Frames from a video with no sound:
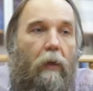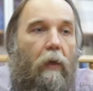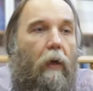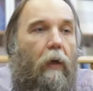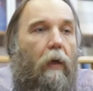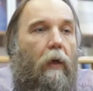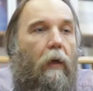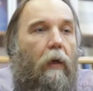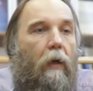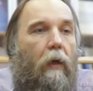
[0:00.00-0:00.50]

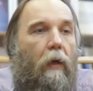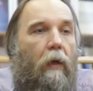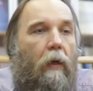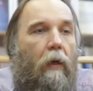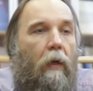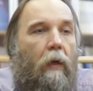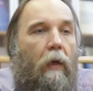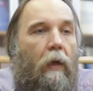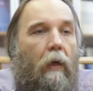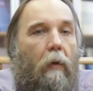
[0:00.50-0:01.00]

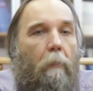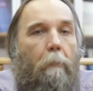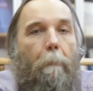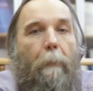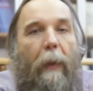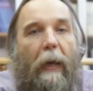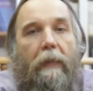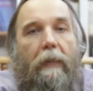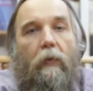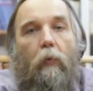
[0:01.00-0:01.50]

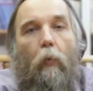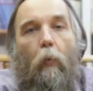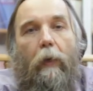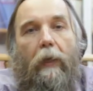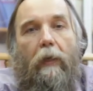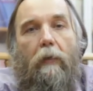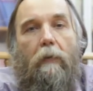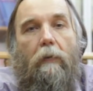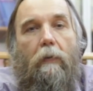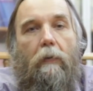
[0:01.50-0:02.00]
But we
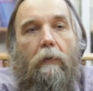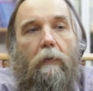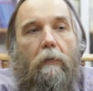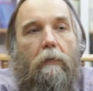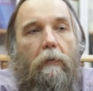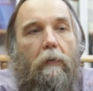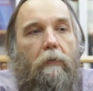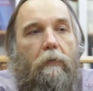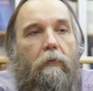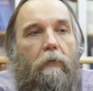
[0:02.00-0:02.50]
could
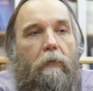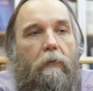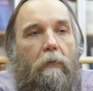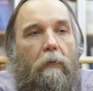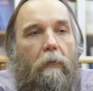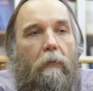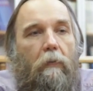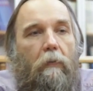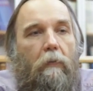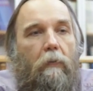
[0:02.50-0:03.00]

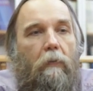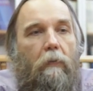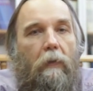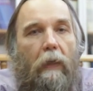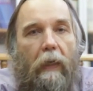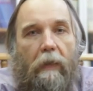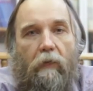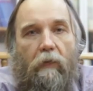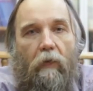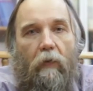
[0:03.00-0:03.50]
also to
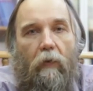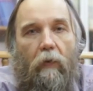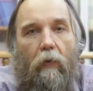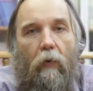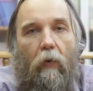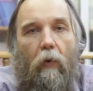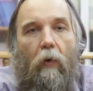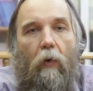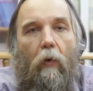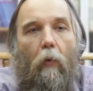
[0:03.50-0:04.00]
ask,
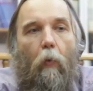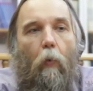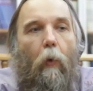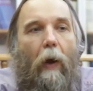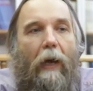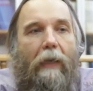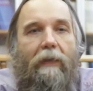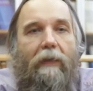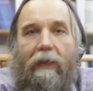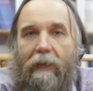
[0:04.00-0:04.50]

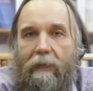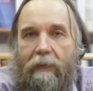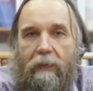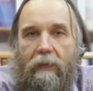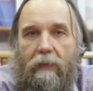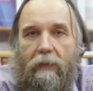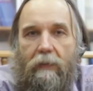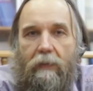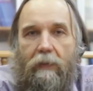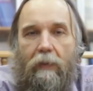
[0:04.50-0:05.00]
what
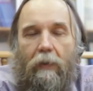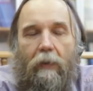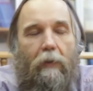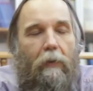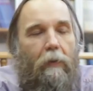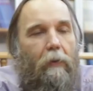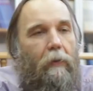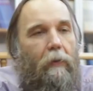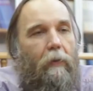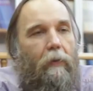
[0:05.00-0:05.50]
else?
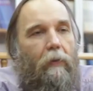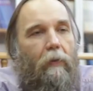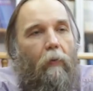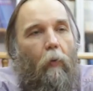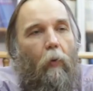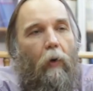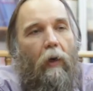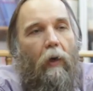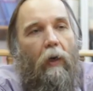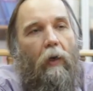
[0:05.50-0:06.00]

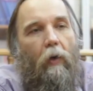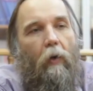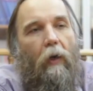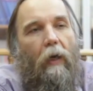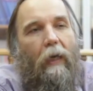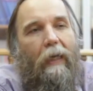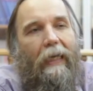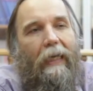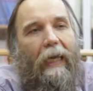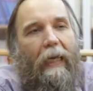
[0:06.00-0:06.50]

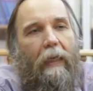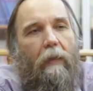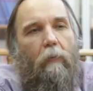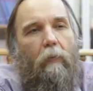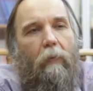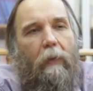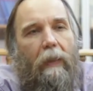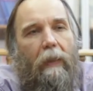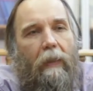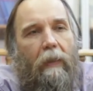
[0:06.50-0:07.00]
Can
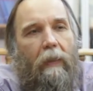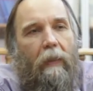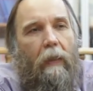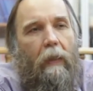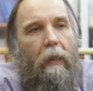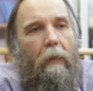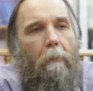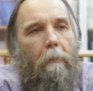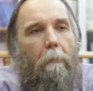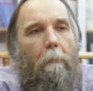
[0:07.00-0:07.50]
we
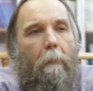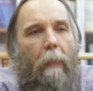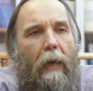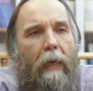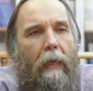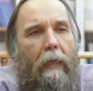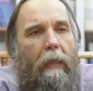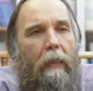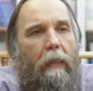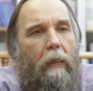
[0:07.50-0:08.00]

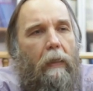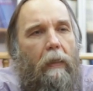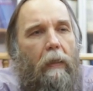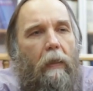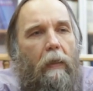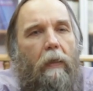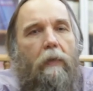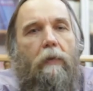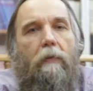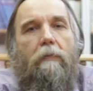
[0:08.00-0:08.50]
make
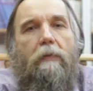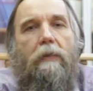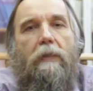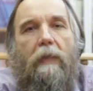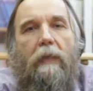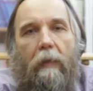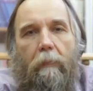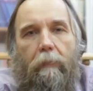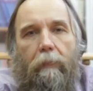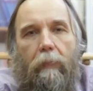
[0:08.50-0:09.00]
a new
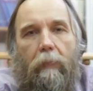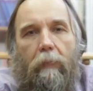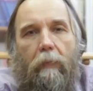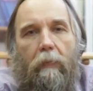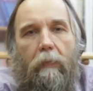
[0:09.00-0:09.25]
step